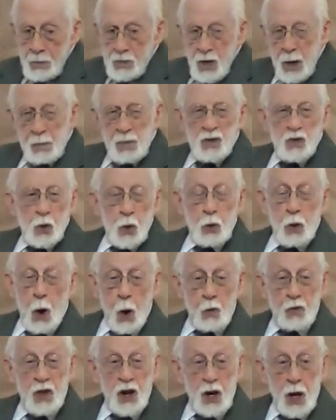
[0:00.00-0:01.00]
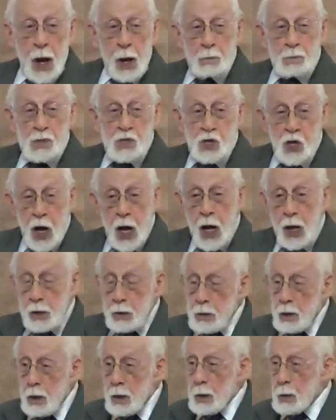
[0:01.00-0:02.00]
Some of you know the name
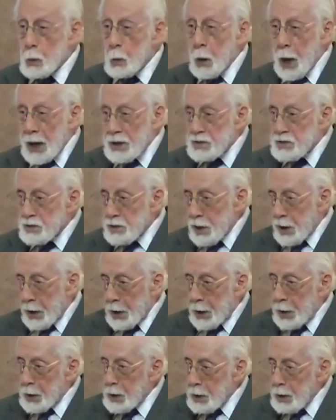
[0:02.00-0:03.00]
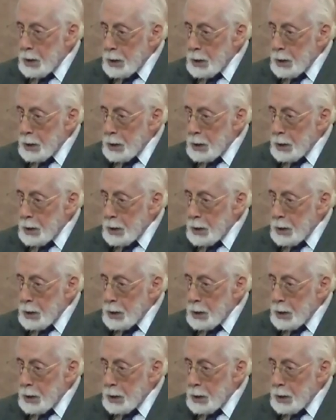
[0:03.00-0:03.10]
John Wesley,